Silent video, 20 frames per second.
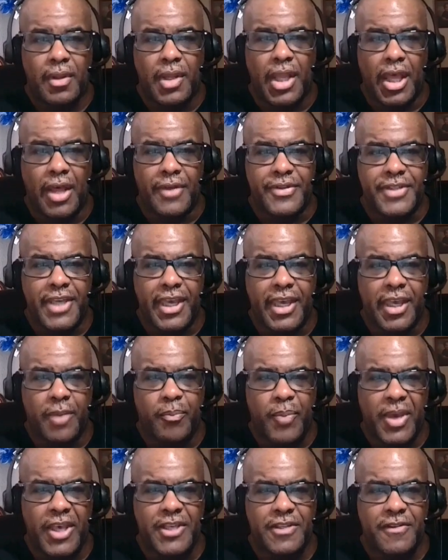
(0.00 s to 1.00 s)
Now,
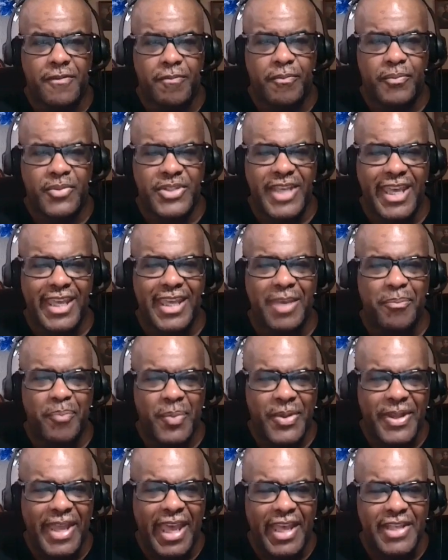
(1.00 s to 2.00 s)
taking
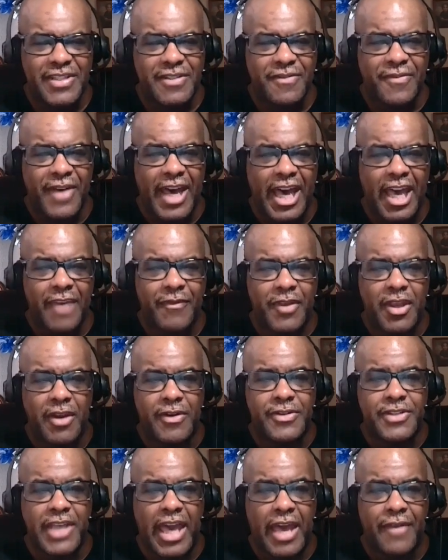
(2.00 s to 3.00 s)
place 5
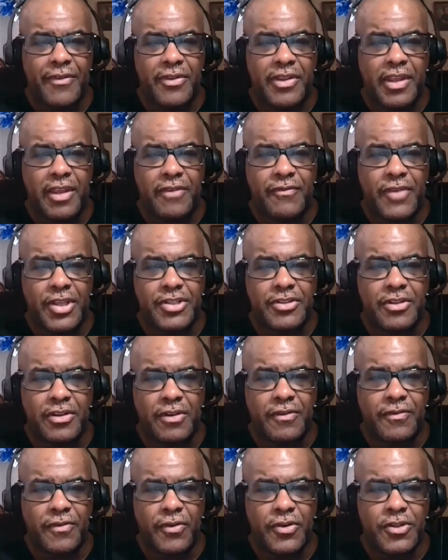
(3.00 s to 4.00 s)
years after the events of
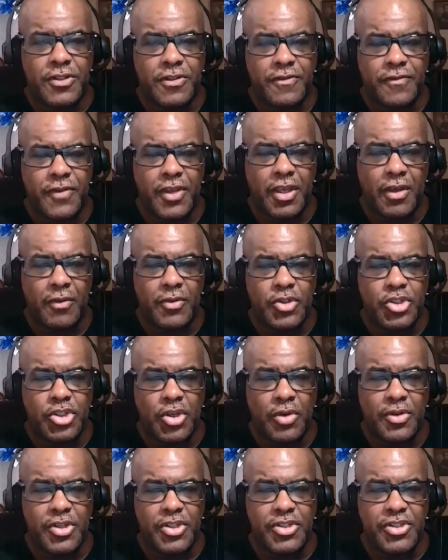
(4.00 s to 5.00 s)
the first film,
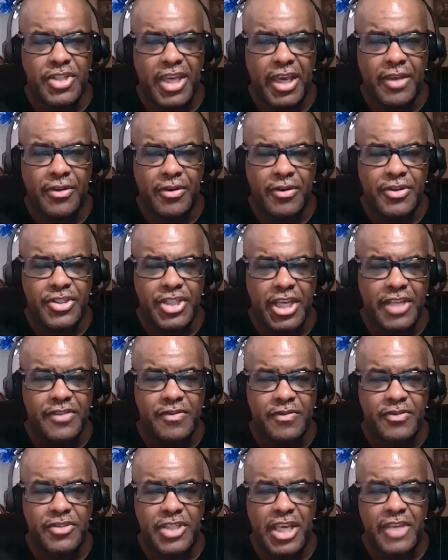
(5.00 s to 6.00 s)
Jonas Taylor,
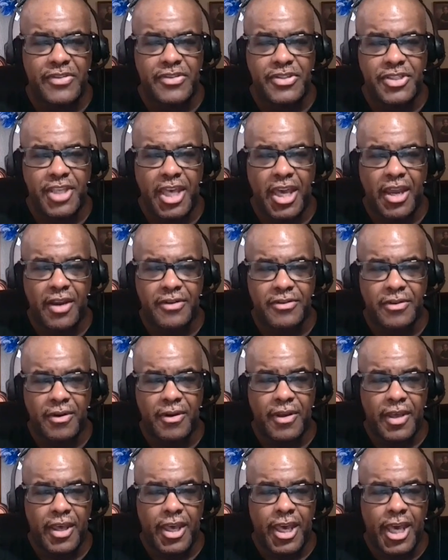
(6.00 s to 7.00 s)
Jason Statham's character,